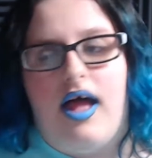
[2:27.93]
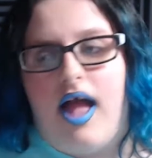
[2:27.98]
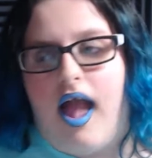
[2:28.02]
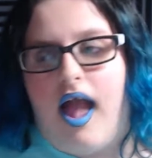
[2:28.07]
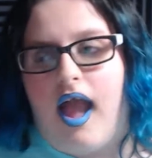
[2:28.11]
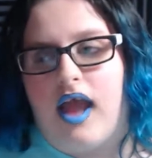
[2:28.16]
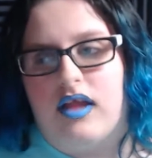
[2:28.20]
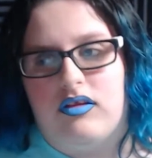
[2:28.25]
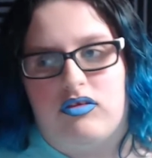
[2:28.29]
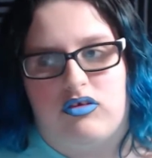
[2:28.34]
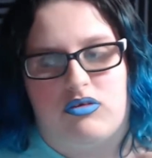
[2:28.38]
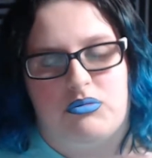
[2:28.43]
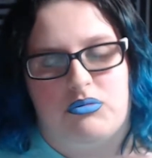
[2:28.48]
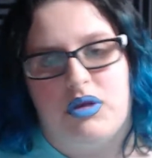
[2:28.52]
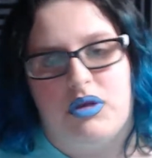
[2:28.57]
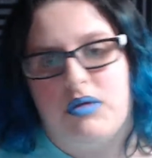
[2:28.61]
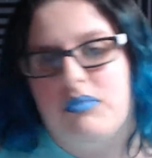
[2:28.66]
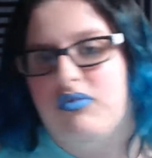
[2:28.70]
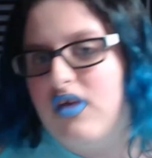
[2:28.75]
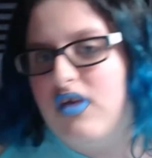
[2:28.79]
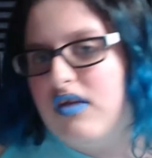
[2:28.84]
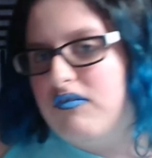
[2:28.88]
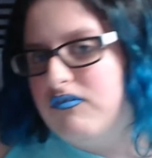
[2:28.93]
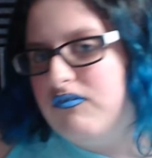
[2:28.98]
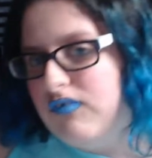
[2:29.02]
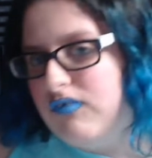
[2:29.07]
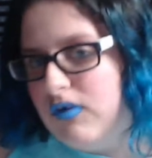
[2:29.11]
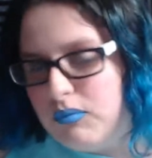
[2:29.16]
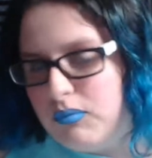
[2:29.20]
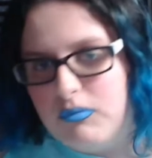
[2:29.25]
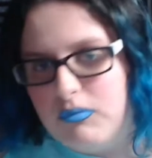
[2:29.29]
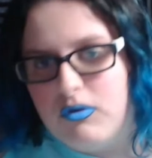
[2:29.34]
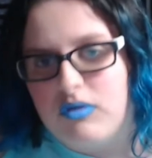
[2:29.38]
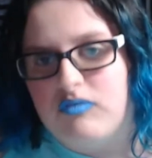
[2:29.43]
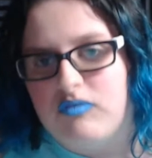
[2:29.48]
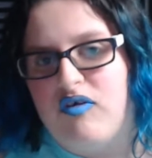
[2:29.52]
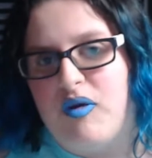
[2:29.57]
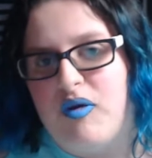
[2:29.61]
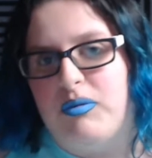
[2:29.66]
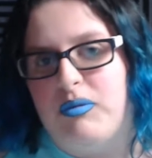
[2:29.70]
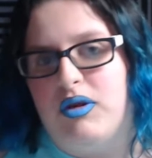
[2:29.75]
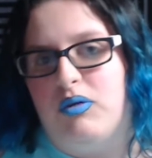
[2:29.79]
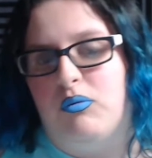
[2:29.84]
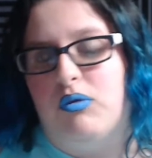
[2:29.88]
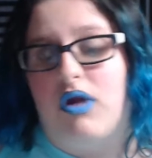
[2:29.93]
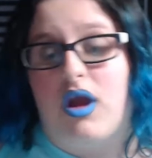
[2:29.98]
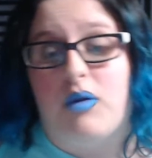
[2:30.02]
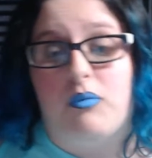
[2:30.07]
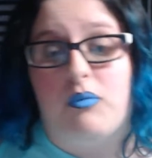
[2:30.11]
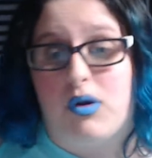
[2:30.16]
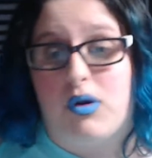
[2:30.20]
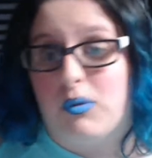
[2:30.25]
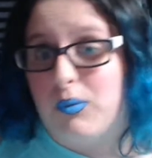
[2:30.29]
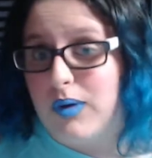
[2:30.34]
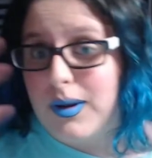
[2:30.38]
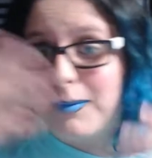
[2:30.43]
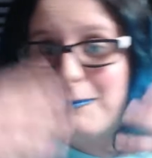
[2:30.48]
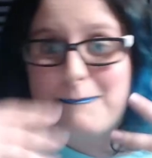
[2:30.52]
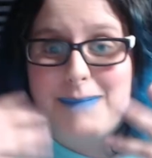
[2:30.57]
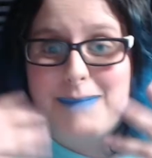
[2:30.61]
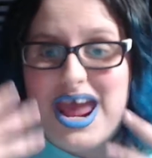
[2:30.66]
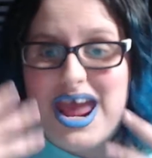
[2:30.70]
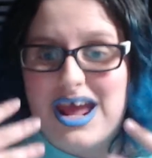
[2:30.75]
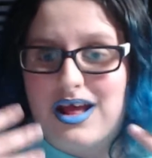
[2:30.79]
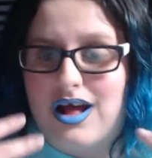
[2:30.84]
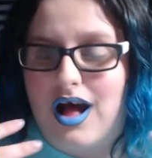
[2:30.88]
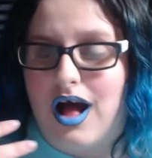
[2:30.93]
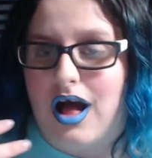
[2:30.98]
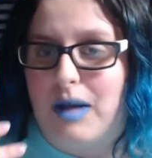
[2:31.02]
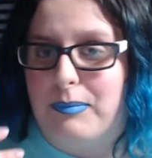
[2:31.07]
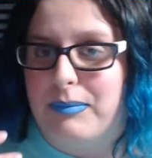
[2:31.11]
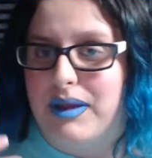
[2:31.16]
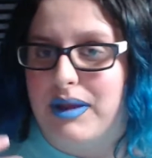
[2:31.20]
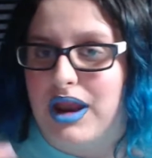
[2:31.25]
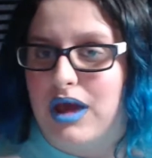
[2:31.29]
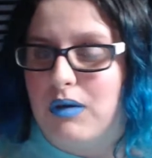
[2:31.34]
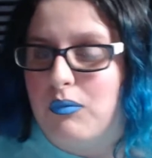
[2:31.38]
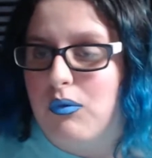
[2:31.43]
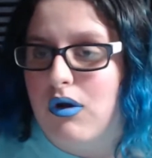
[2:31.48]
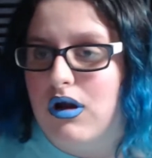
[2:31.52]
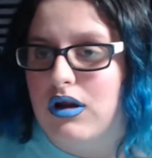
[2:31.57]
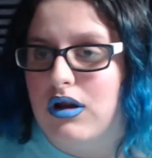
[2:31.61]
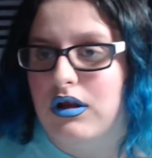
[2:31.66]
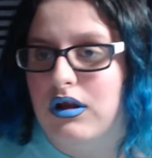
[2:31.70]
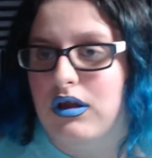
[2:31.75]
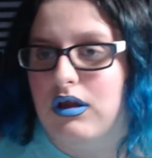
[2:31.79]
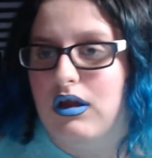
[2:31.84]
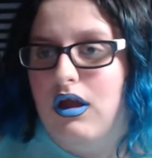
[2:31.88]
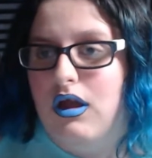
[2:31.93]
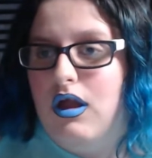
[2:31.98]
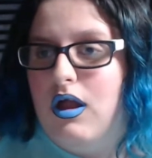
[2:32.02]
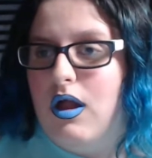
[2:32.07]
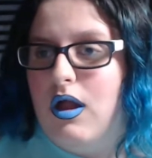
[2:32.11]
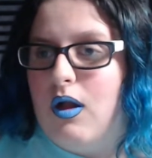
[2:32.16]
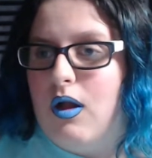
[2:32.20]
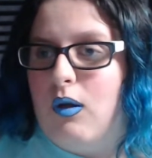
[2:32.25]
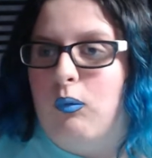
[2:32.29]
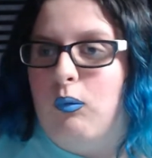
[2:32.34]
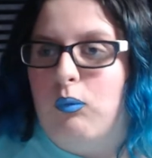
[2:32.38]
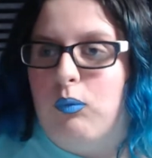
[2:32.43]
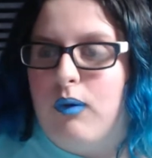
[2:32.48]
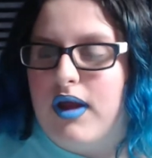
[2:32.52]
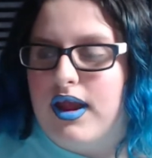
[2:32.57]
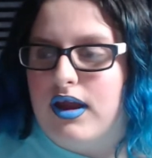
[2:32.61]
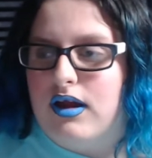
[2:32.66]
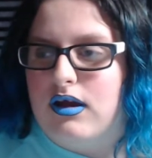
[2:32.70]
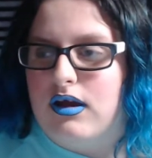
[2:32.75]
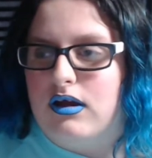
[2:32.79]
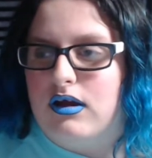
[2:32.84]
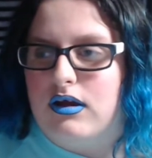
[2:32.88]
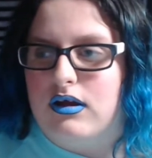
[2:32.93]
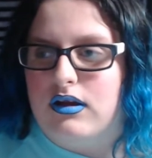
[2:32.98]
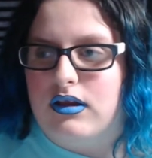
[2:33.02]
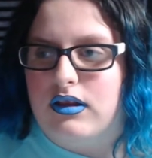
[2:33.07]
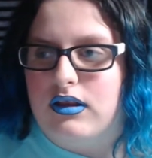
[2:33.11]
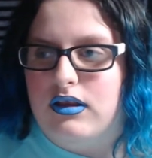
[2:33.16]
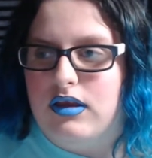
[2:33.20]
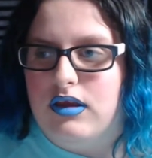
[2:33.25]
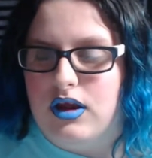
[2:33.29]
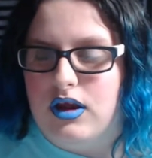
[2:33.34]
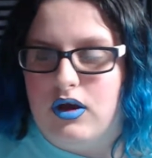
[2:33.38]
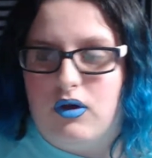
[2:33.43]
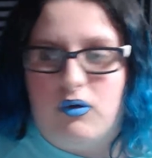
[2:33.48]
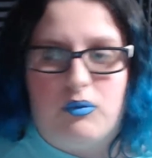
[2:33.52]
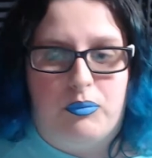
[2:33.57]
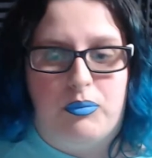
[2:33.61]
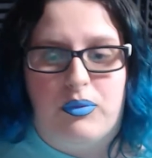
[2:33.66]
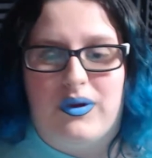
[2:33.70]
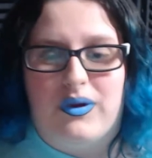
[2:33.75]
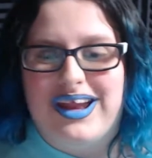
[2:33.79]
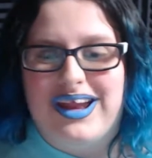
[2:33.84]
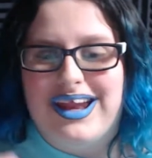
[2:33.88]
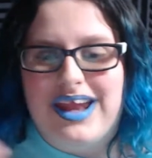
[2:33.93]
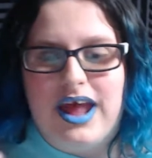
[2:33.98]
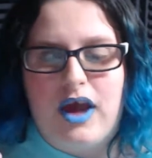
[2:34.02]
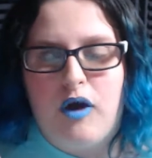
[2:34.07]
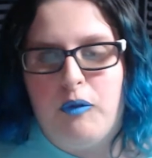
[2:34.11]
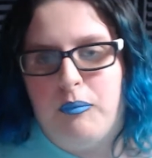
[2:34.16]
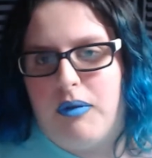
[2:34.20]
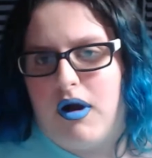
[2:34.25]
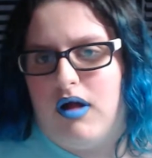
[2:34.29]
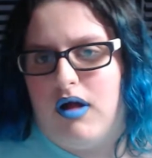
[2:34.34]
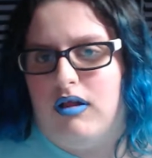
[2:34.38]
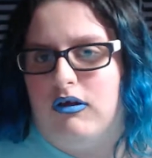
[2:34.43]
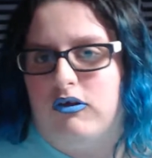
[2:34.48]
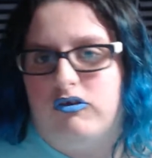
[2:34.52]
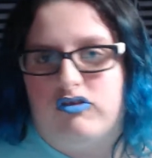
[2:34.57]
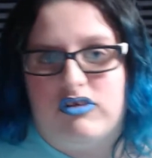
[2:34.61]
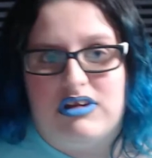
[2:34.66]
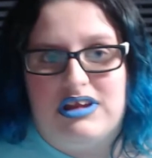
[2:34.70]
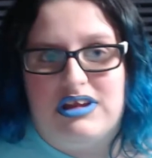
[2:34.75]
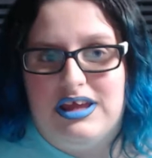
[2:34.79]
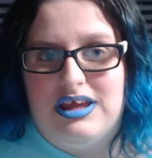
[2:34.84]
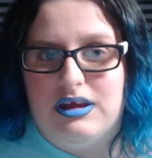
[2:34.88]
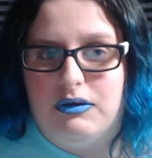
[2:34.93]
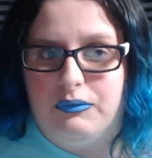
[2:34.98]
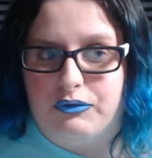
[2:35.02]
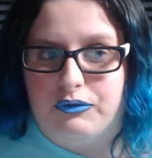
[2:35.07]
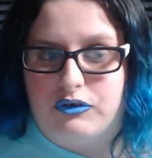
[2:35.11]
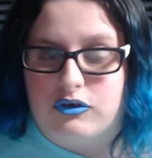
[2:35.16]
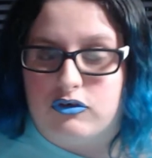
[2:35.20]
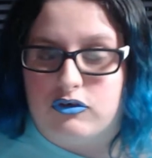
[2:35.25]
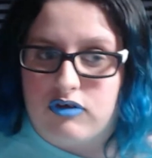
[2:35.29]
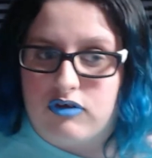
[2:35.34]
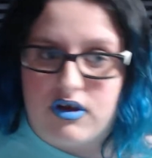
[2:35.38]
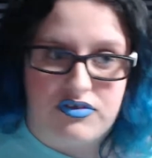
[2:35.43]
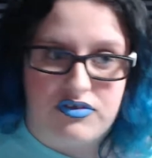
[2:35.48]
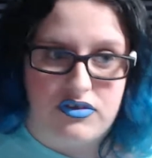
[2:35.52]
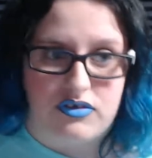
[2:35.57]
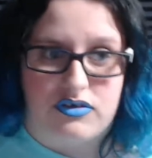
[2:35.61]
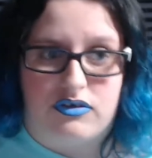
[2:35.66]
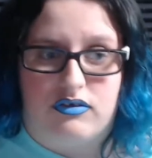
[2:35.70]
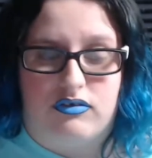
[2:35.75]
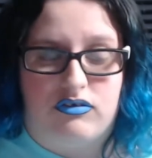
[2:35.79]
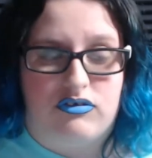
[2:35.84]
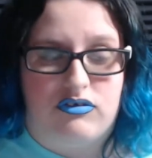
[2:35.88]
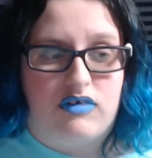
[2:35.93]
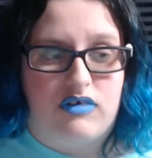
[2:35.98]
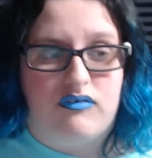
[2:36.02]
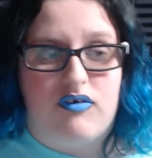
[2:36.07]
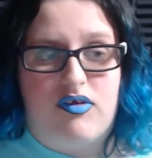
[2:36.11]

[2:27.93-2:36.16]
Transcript: And sometimes I feel more feminine where I want to wear makeup and I want to wear, you know, pretty nail polish and heels and dresses and stuff.